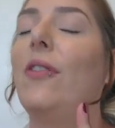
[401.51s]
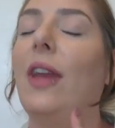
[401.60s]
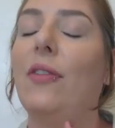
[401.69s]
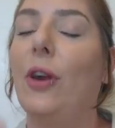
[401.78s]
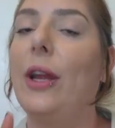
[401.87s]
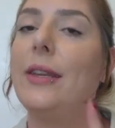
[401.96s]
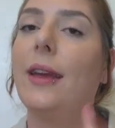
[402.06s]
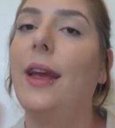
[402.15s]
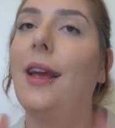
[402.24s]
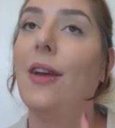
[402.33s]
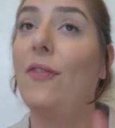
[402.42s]
favorite
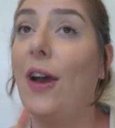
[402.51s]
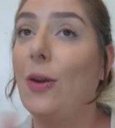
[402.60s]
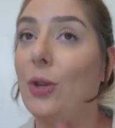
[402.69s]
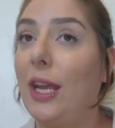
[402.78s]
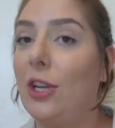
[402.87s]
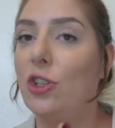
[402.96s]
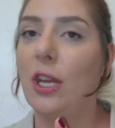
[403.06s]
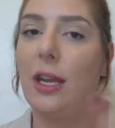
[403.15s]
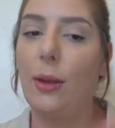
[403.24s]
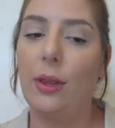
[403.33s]
foundation?